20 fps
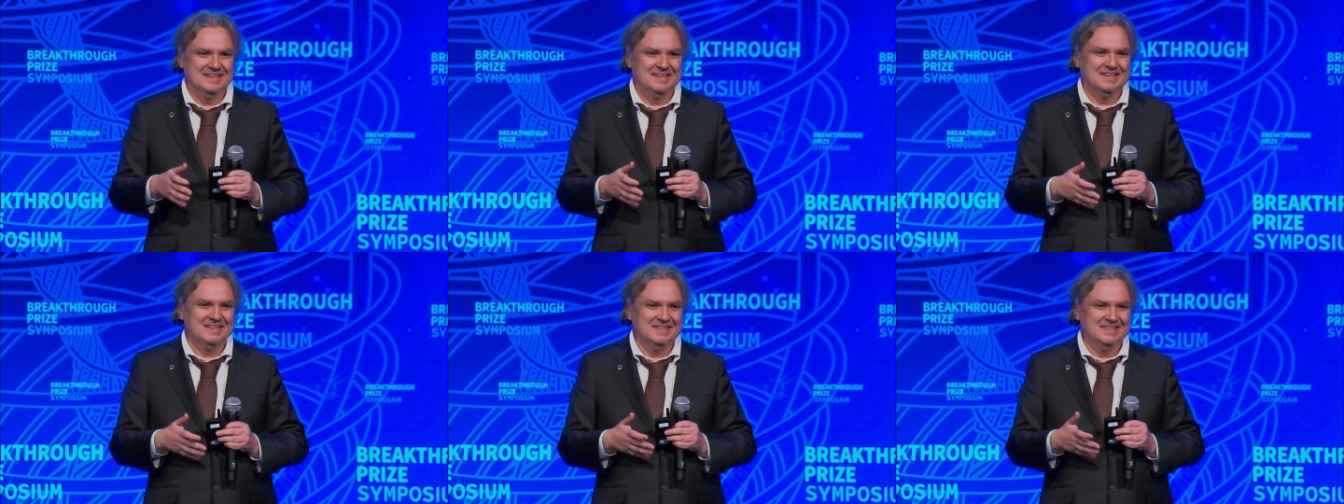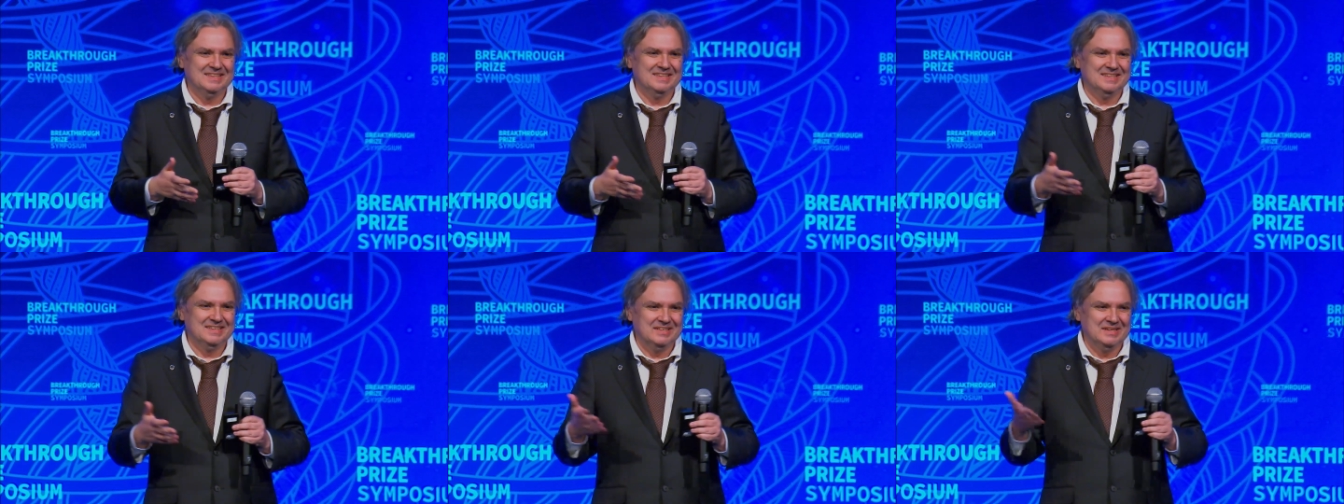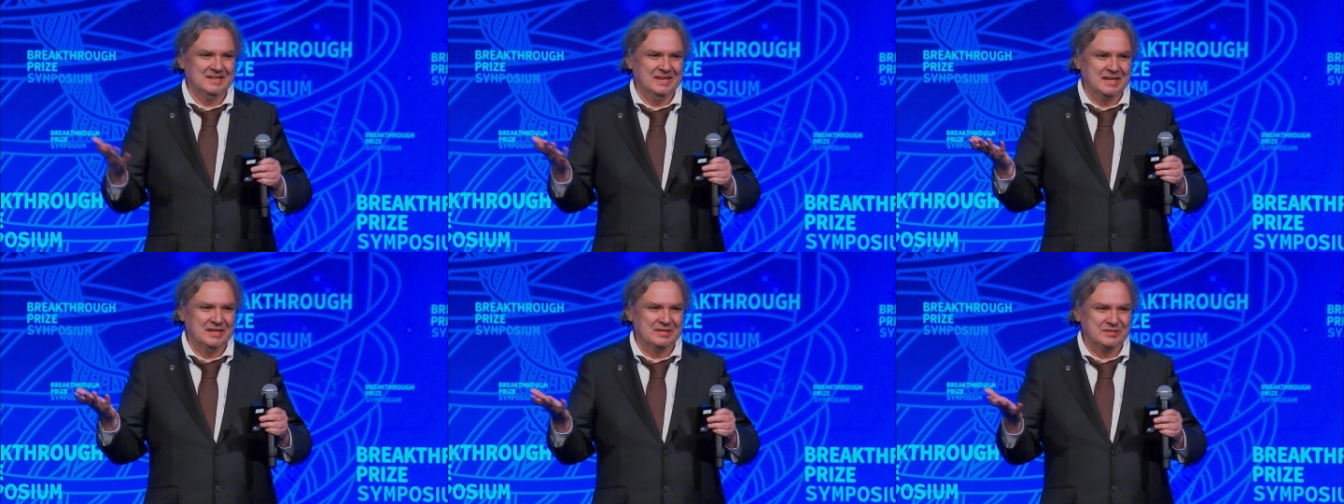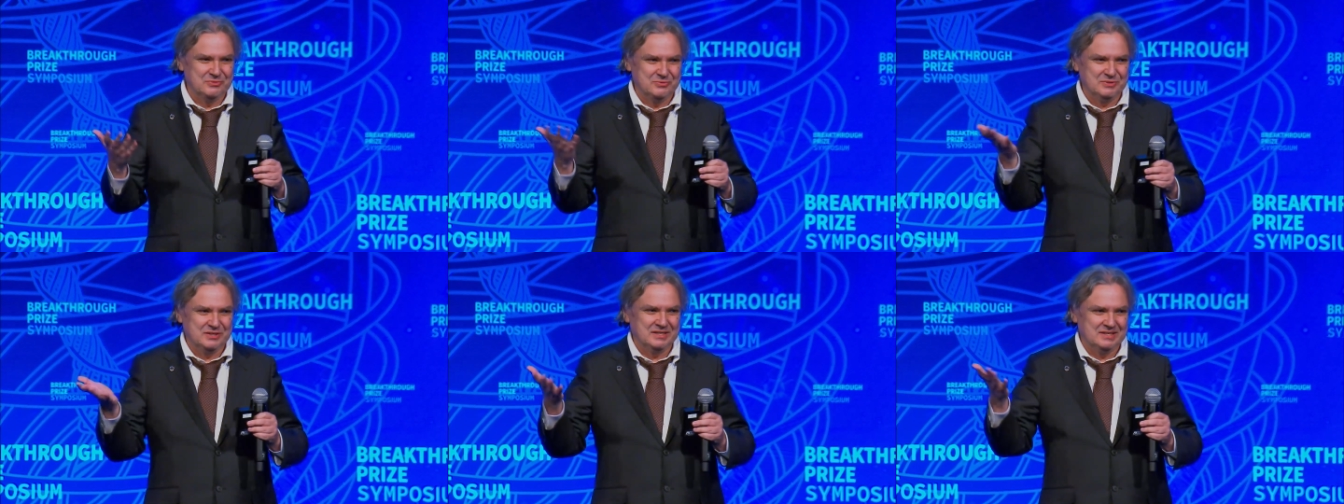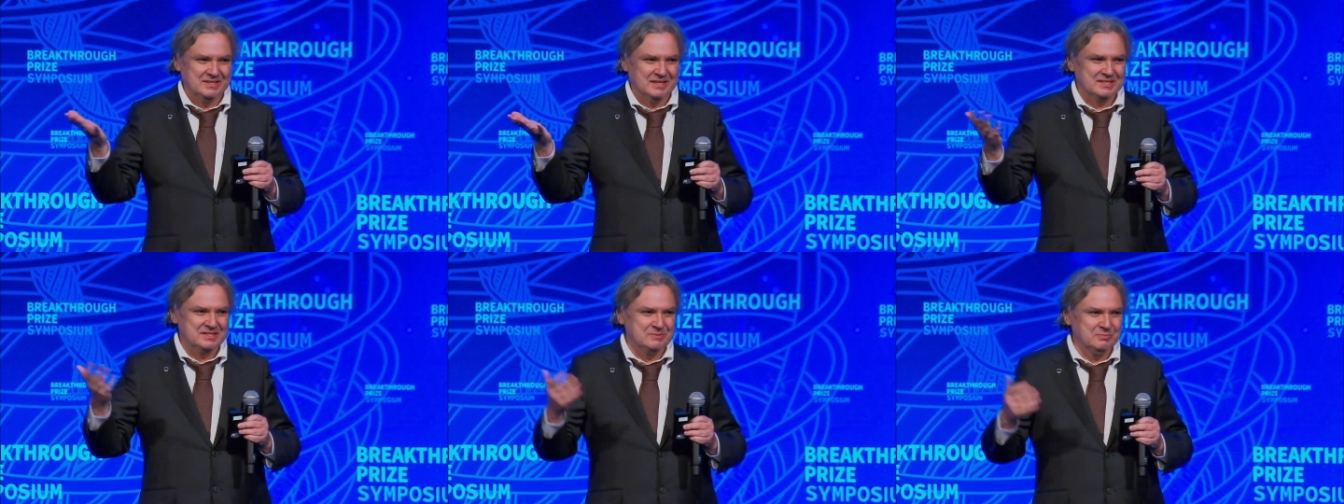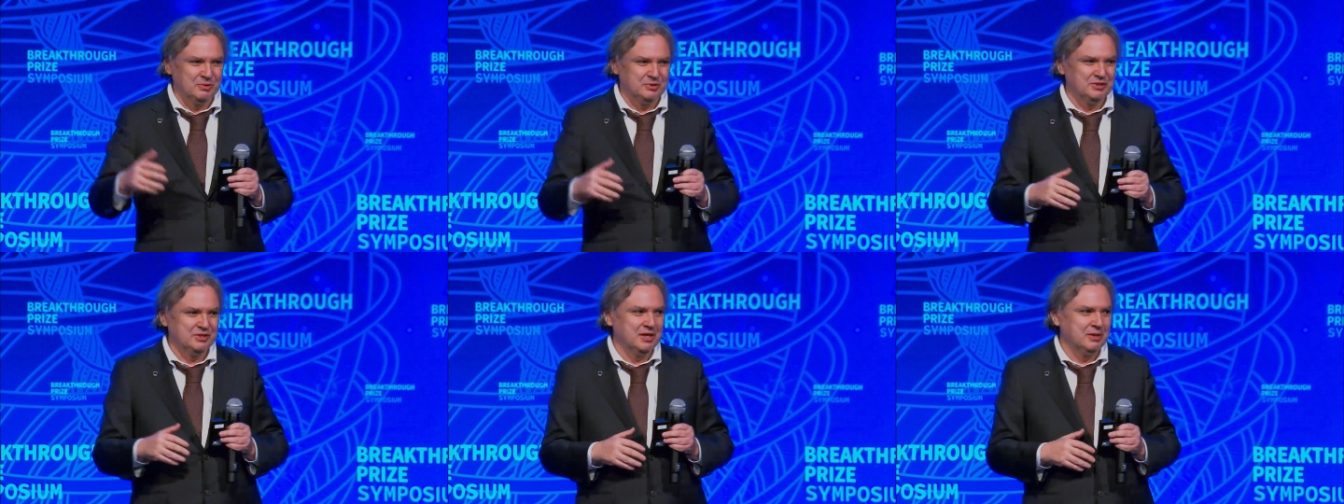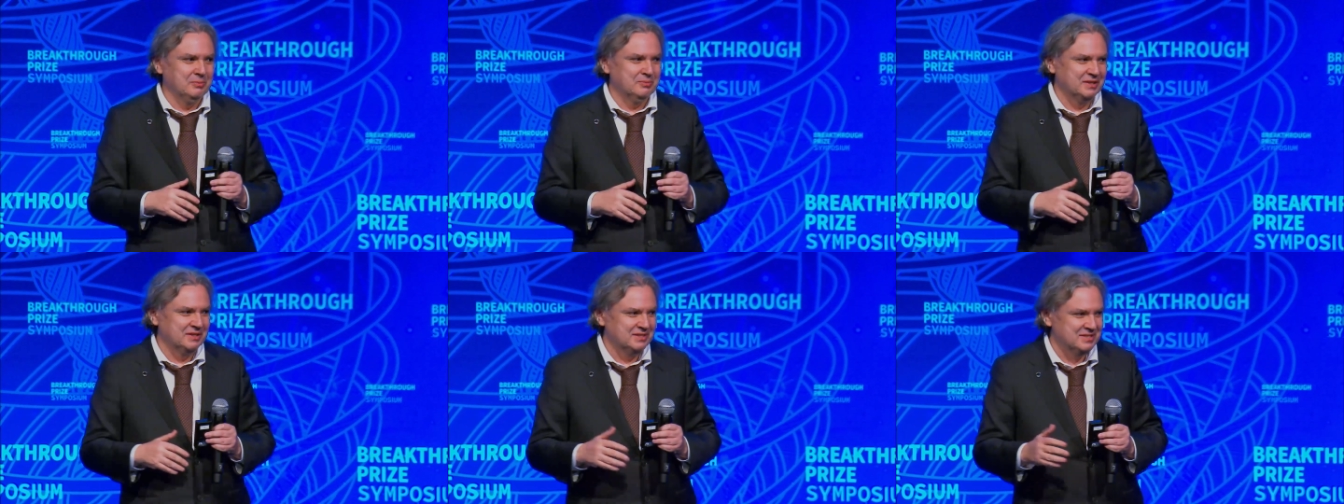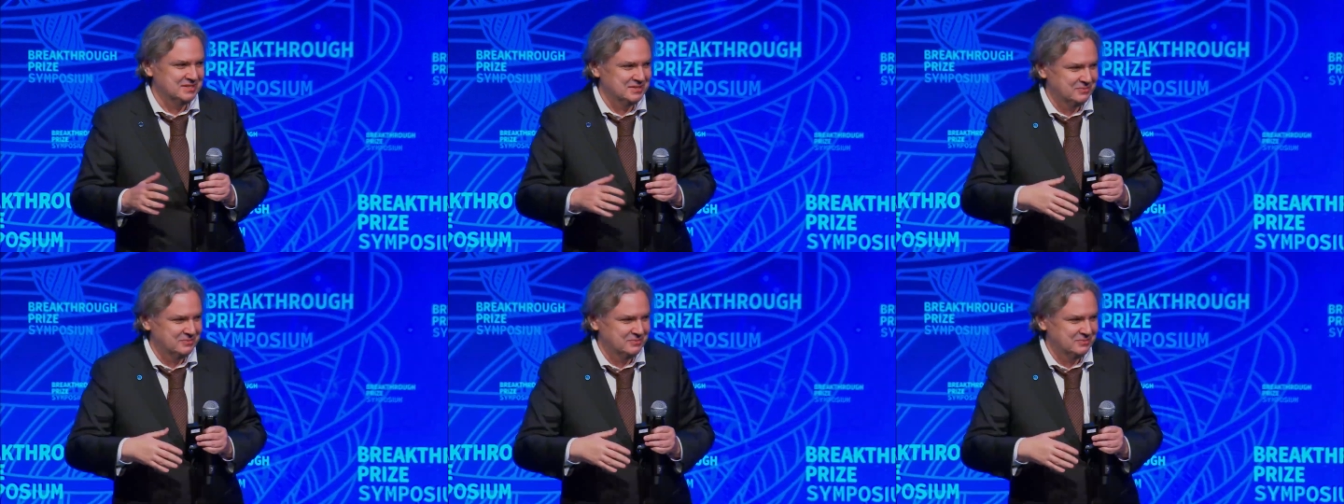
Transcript: and angles which are like small denominators,